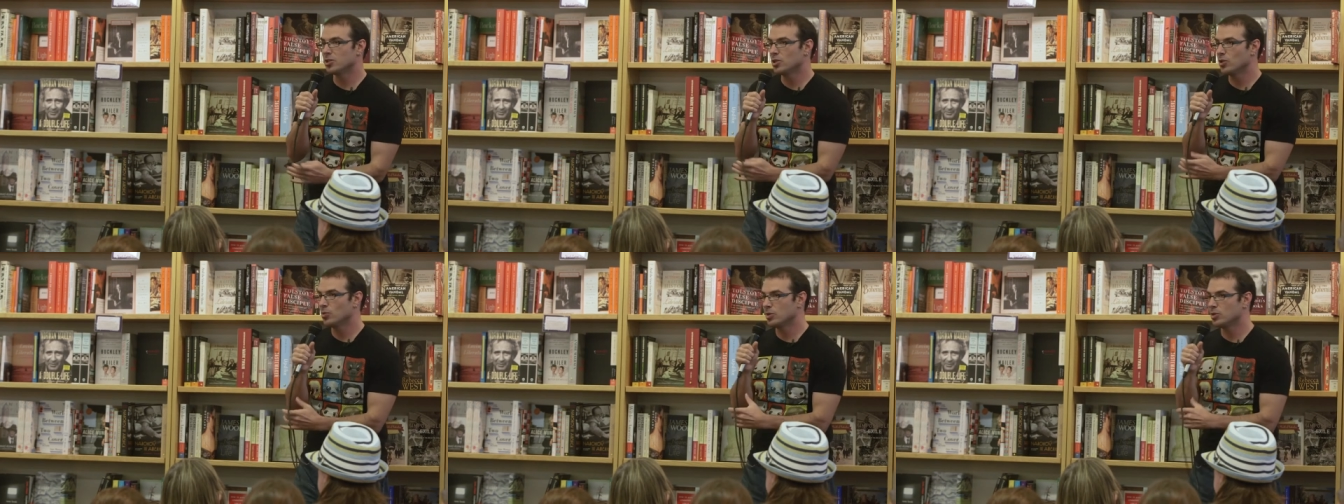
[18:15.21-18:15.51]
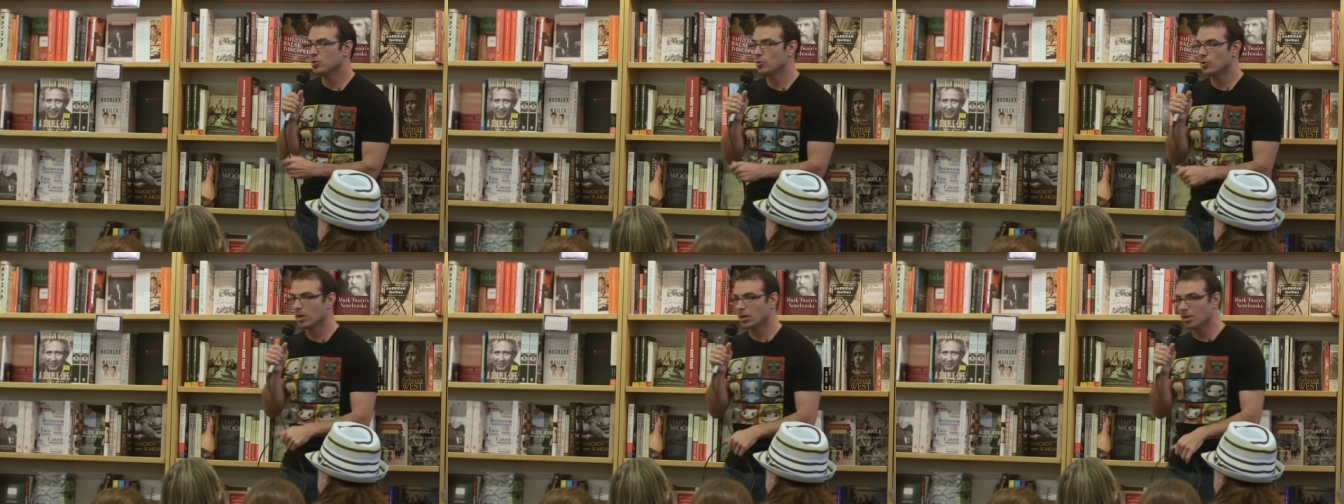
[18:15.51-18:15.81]
who was
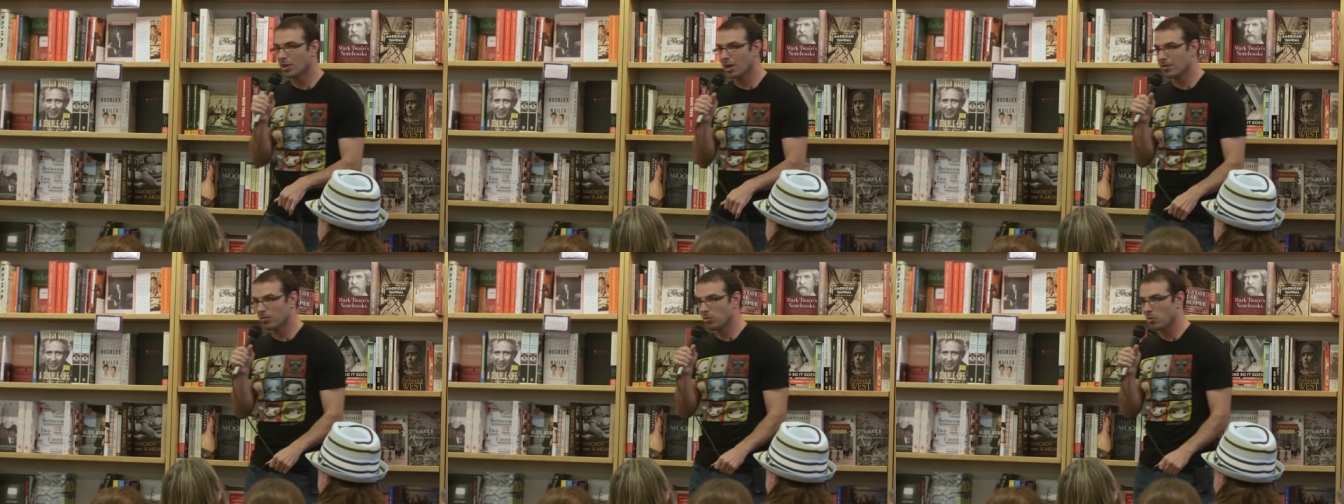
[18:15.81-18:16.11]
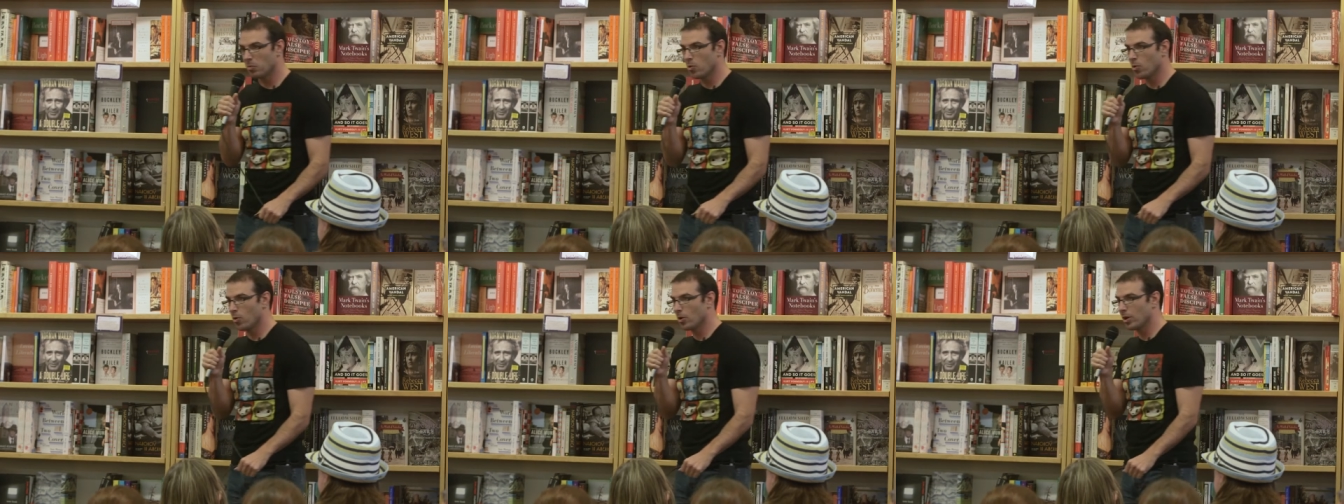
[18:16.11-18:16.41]
doing a lot of
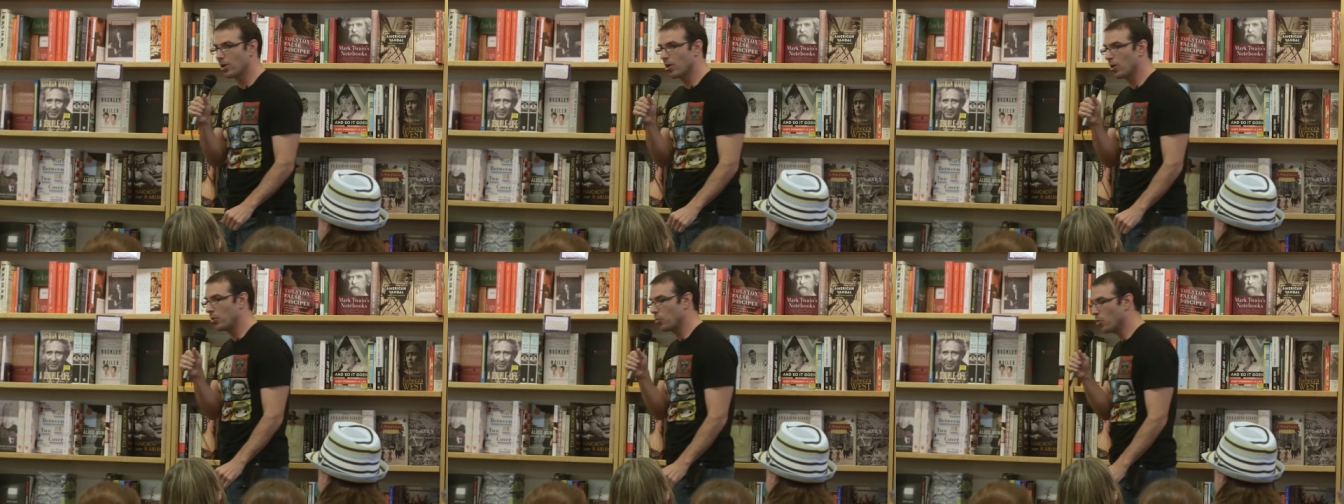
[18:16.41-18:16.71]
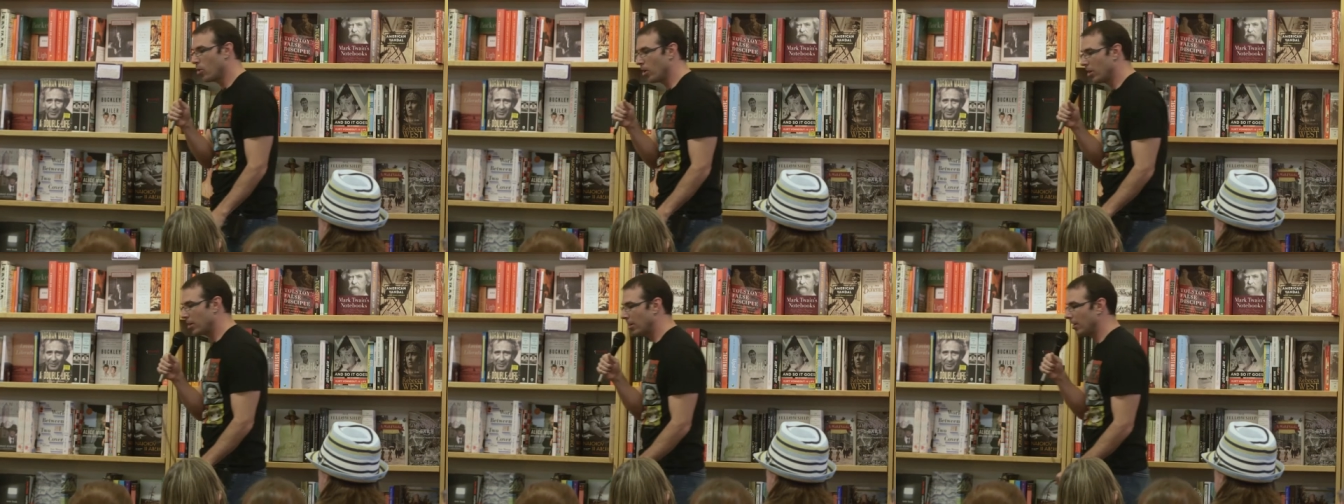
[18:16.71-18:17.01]
reporting on
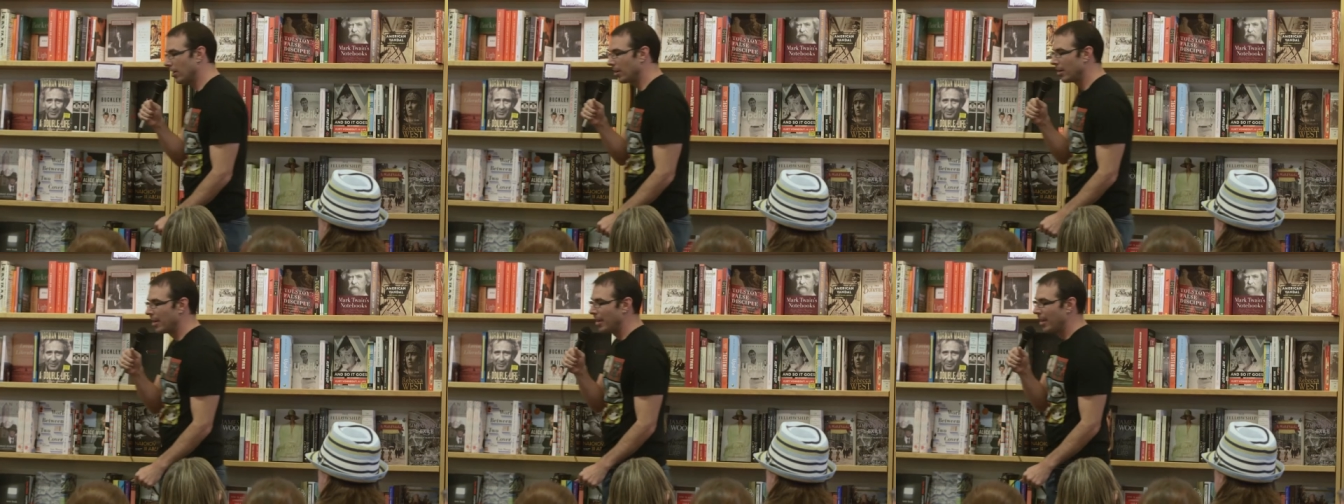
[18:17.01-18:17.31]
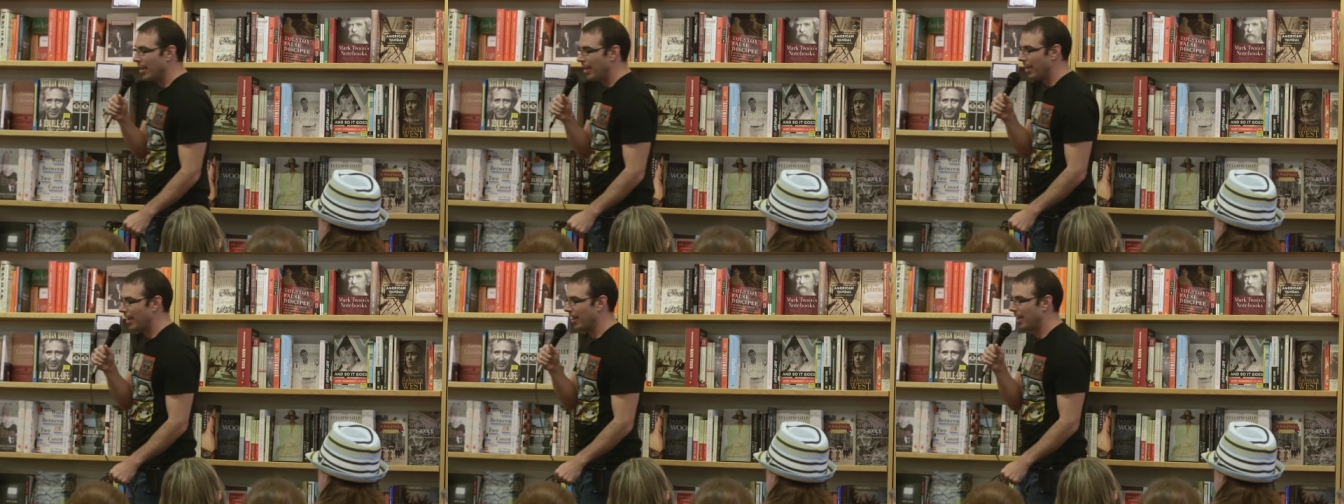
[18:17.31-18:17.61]
water,
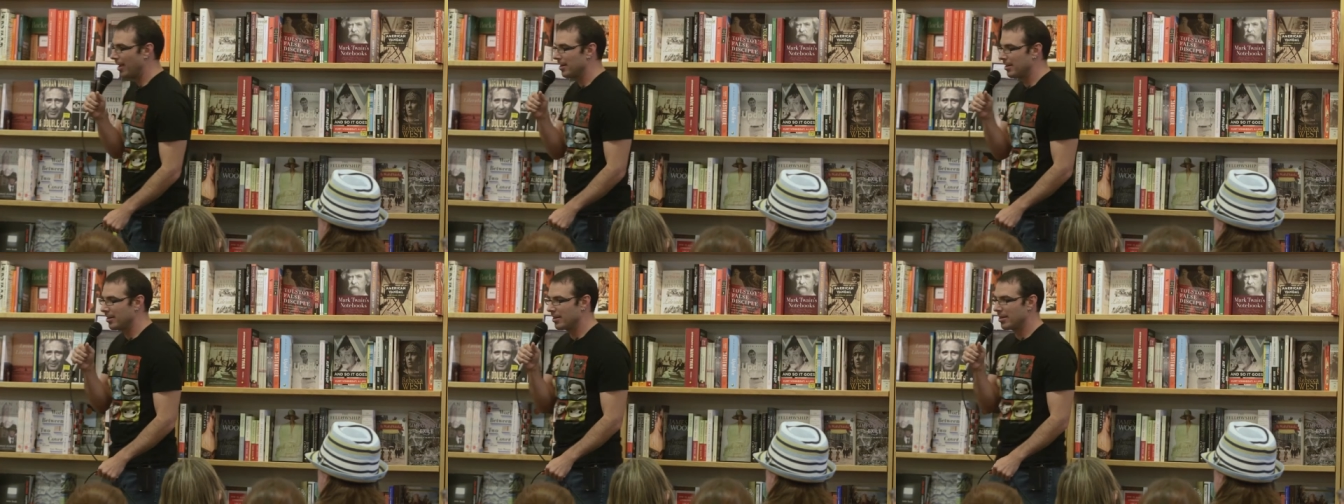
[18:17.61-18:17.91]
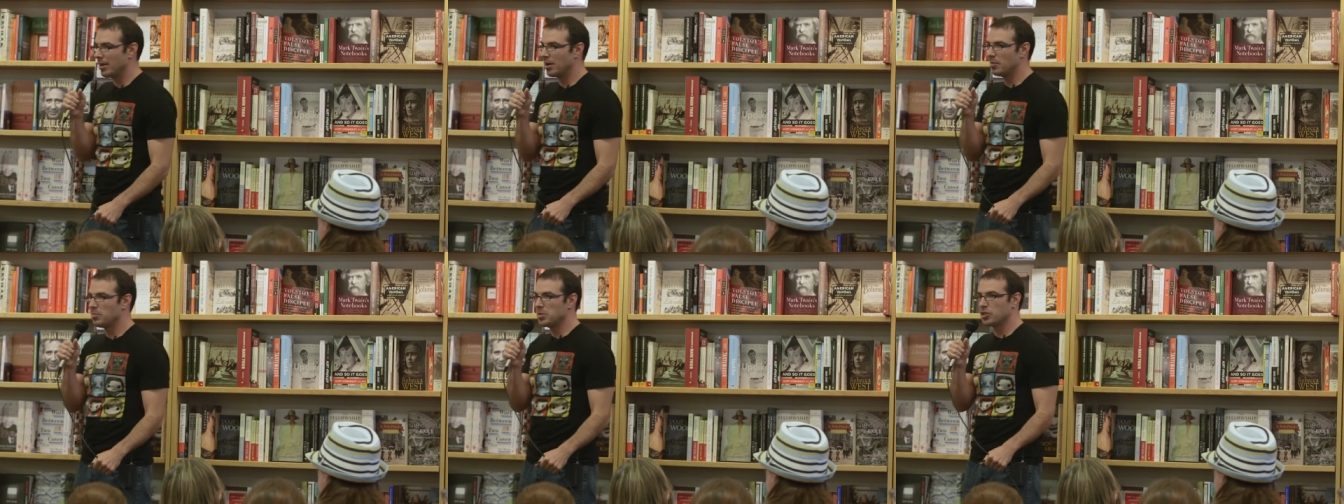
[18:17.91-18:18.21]
and
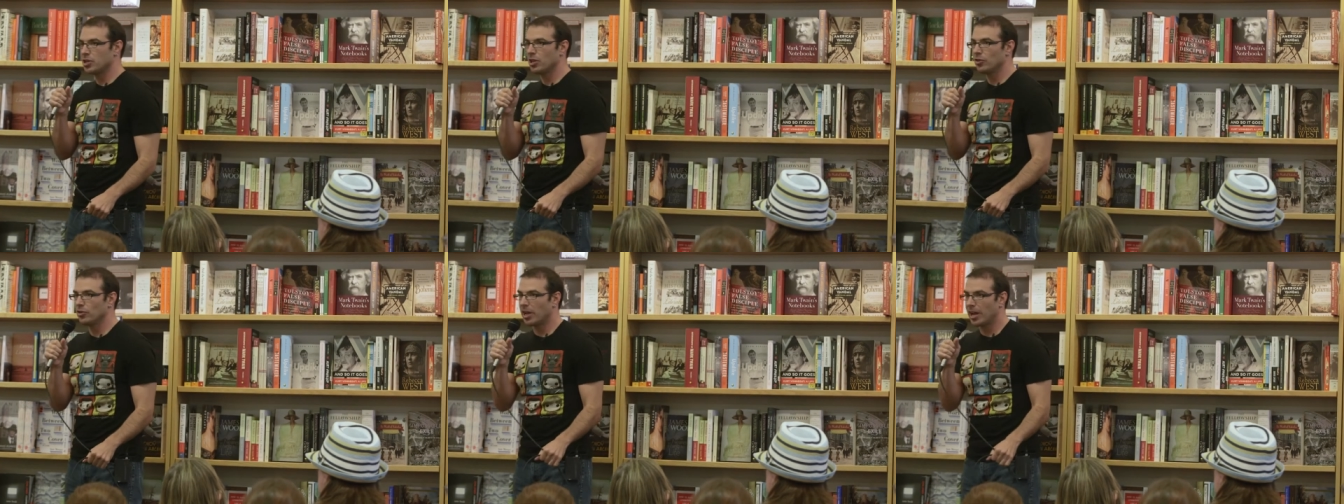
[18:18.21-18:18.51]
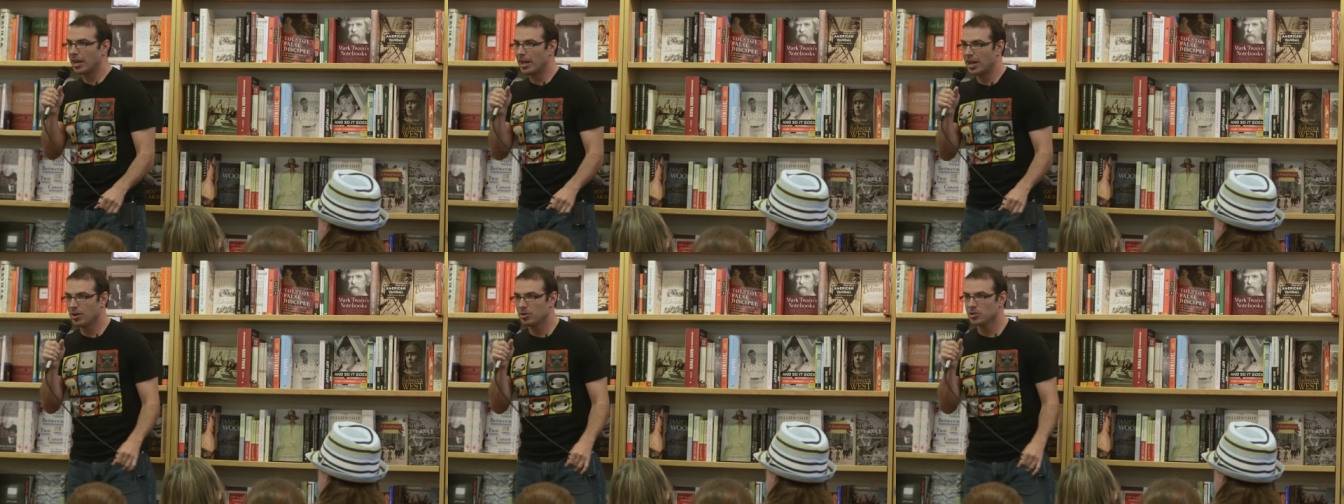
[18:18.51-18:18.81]
uh, Michelle
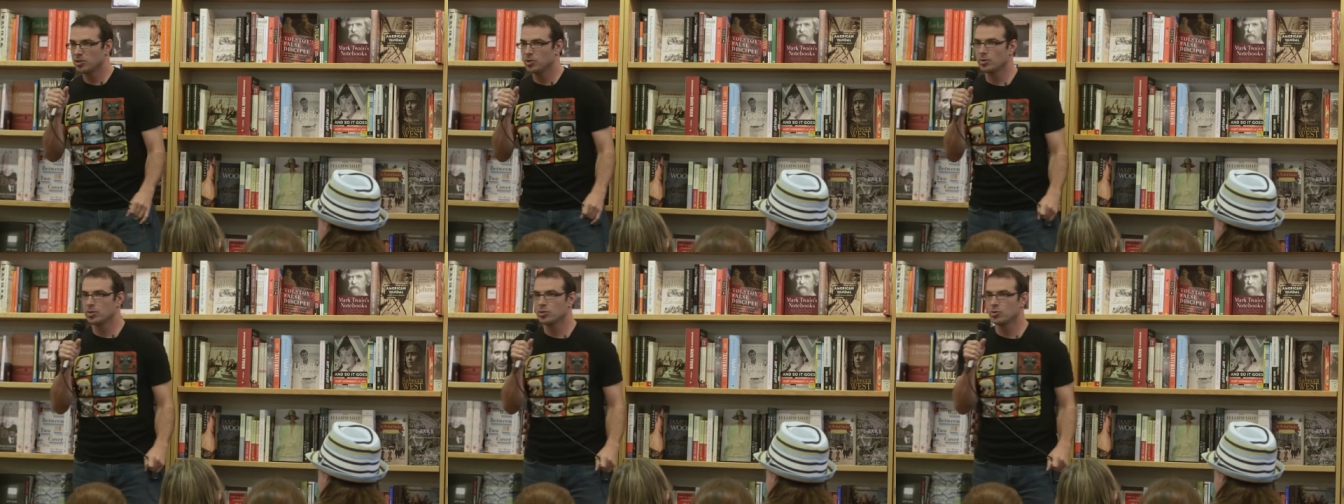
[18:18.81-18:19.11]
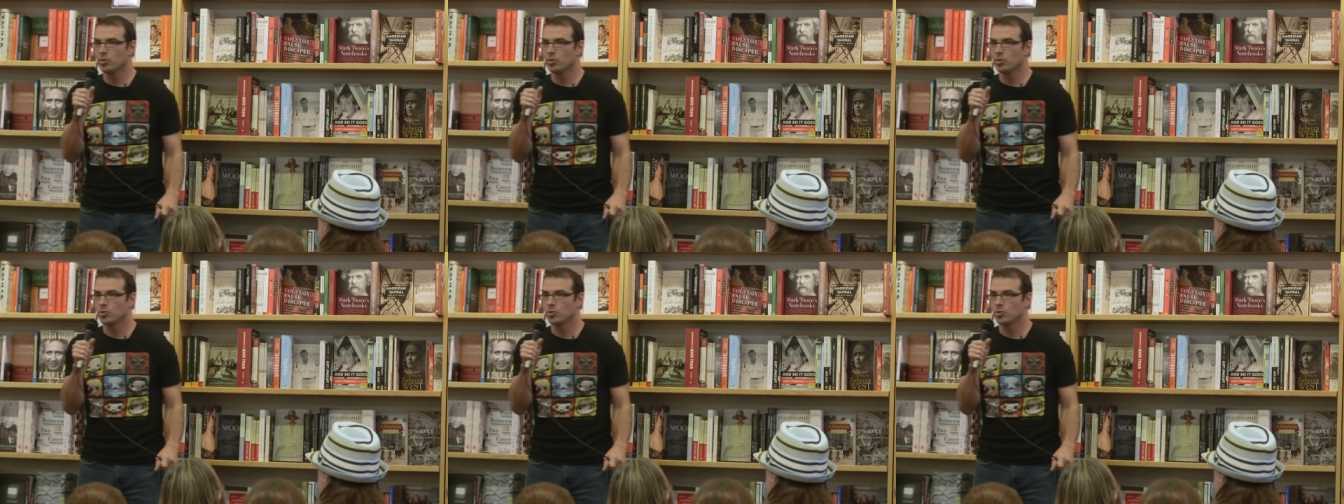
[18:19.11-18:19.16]
Nijhuis, who was